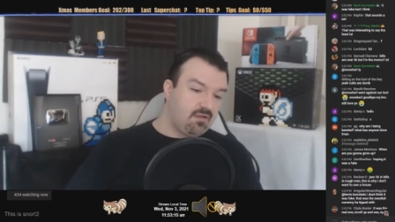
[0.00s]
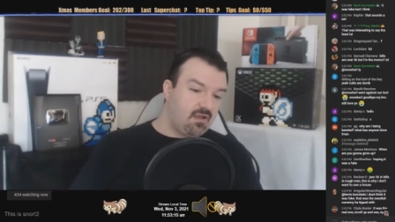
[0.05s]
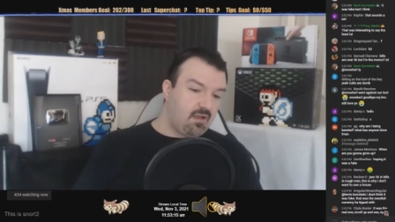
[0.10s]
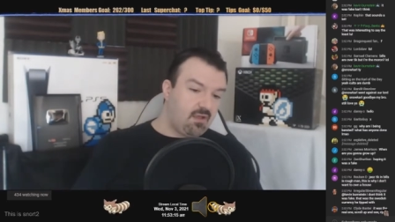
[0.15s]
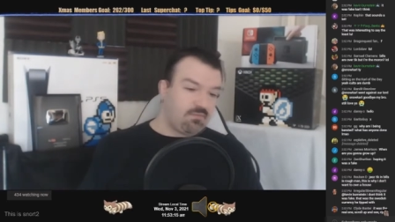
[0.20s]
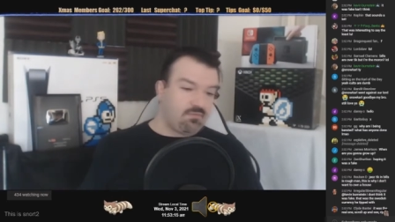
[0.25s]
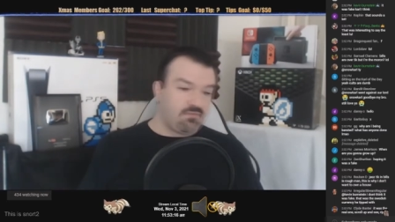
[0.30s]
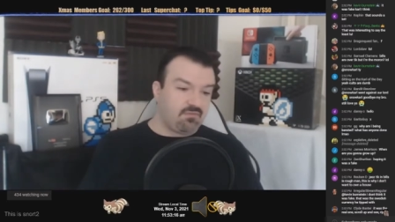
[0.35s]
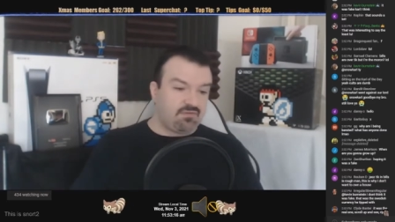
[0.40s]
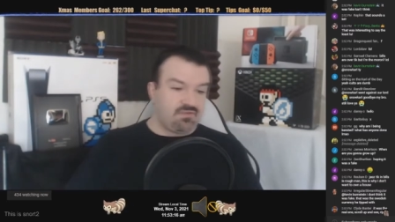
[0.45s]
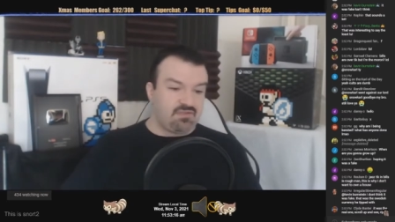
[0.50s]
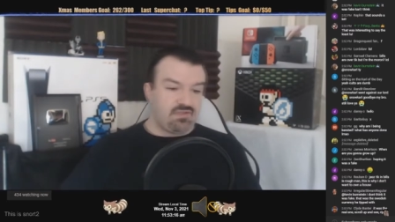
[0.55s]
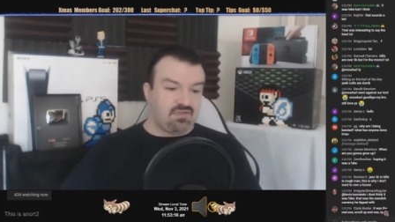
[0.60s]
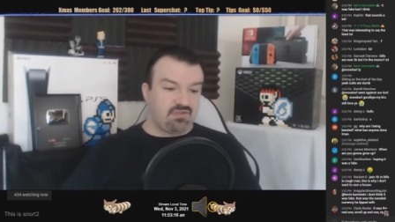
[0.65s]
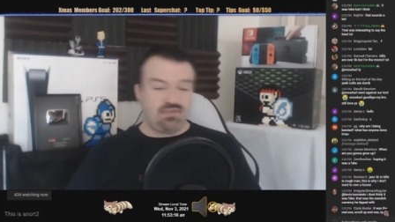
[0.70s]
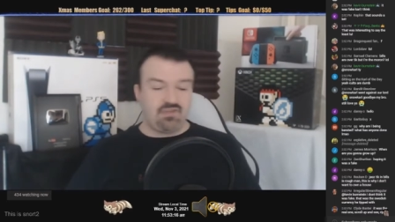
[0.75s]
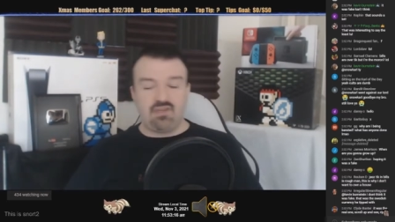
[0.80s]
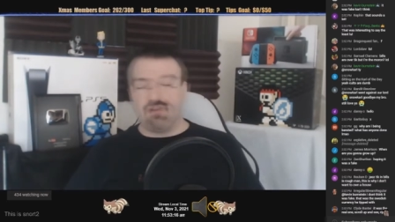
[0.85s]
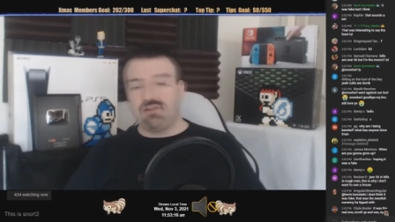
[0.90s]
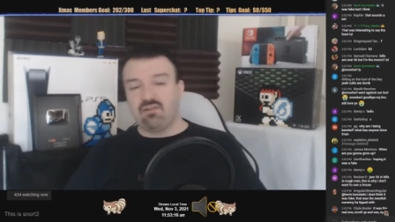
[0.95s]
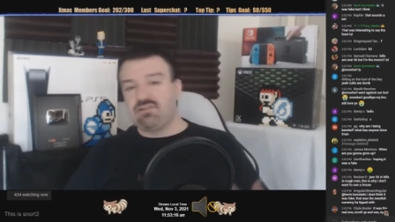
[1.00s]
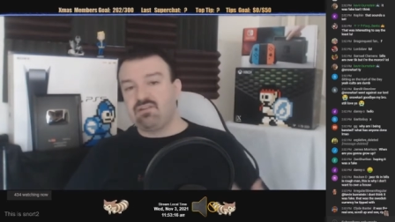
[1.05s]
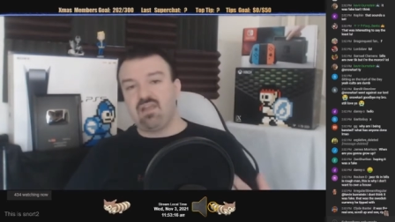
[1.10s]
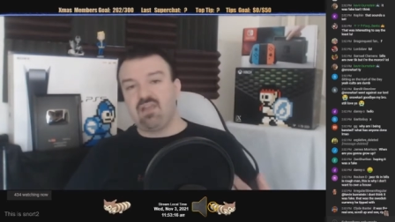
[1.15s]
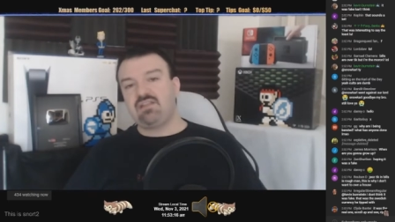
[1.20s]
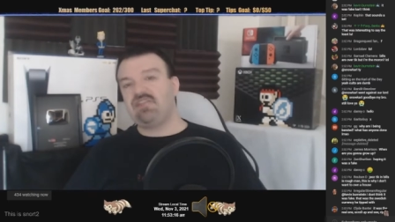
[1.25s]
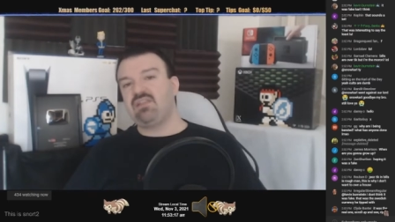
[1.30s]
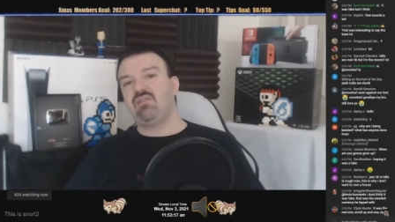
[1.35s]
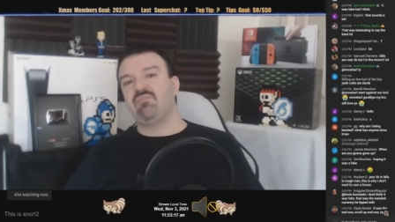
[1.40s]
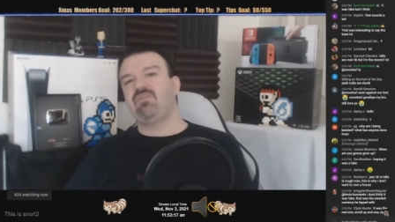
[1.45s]
I'm supposed to just sit here and
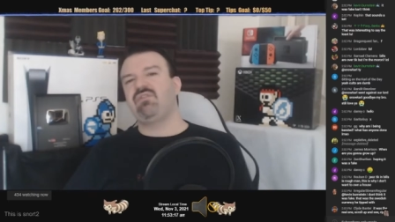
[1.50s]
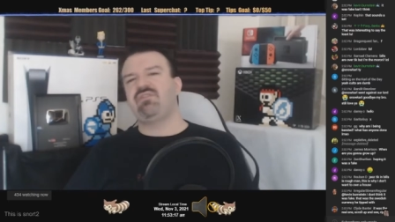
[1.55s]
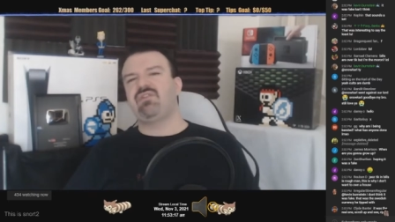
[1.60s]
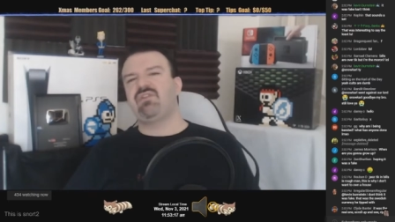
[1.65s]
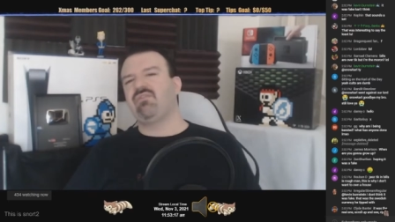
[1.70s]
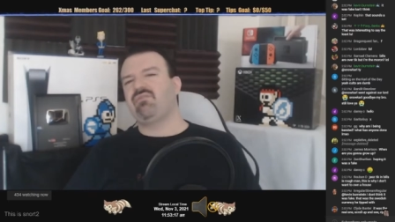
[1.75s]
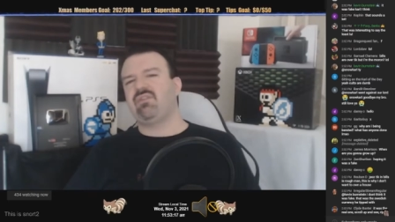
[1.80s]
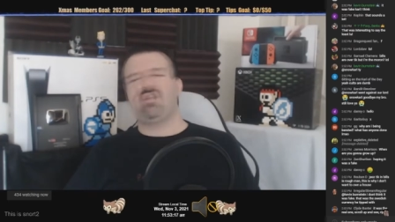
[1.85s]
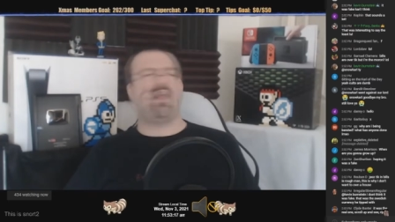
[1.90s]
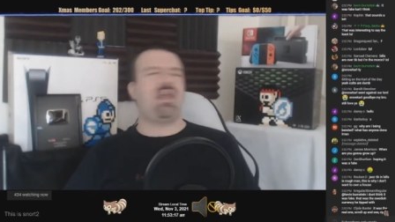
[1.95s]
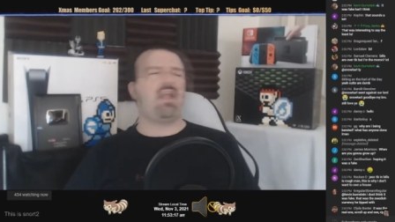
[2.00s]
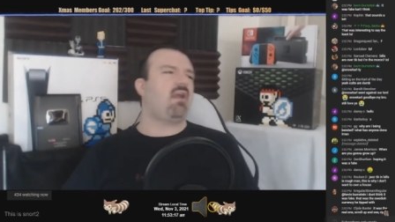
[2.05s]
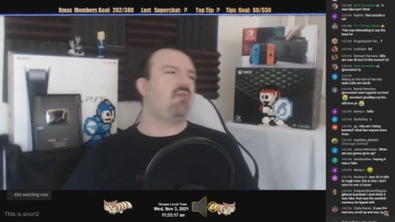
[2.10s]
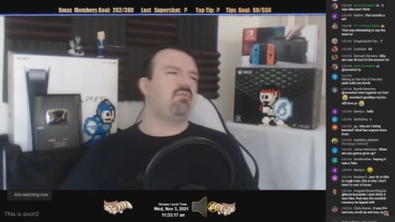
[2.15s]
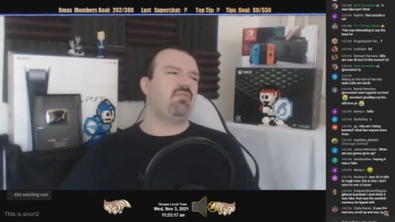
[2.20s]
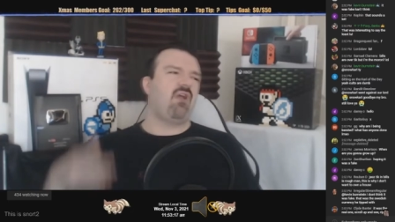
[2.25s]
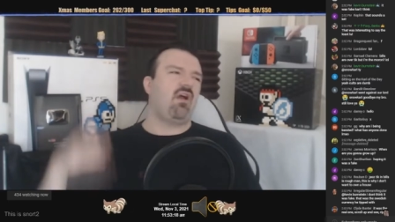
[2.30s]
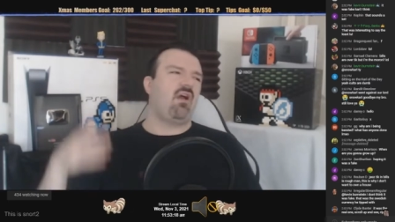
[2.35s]
take the abuse every day.